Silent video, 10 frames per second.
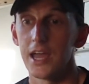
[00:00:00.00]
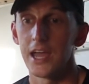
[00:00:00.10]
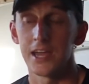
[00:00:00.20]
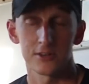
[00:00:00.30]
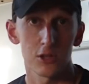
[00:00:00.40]

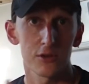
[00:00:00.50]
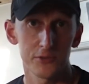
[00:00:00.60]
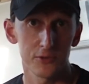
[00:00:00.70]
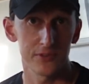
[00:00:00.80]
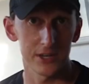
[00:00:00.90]
And all of
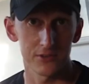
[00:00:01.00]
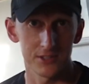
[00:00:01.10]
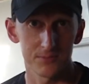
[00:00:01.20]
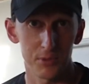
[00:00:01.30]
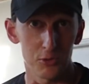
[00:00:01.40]
you
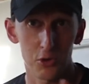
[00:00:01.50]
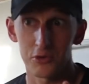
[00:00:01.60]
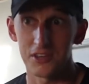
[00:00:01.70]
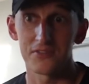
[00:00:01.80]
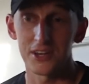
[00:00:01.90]

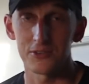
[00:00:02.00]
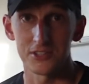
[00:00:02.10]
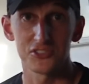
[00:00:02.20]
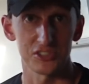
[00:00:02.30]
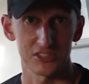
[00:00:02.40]
boat-owning
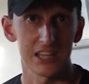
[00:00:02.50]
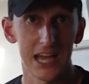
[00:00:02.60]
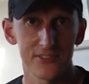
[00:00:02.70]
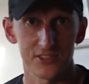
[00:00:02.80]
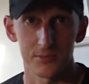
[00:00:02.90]
veterans just
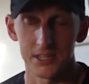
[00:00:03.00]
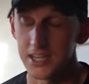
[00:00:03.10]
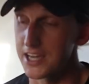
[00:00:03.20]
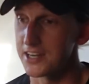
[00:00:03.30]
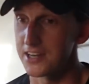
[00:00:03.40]
laughed at
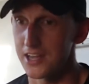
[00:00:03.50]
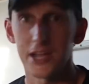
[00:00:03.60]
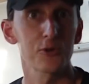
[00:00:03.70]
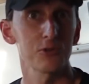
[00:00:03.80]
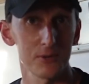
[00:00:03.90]
me, and I
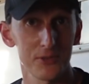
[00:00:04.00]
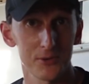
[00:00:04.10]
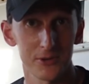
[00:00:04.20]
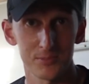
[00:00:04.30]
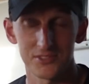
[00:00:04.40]
agree with you
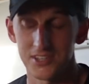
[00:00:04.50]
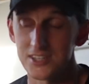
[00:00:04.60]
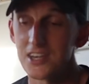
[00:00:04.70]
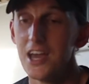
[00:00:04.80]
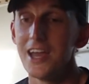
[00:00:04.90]
100%.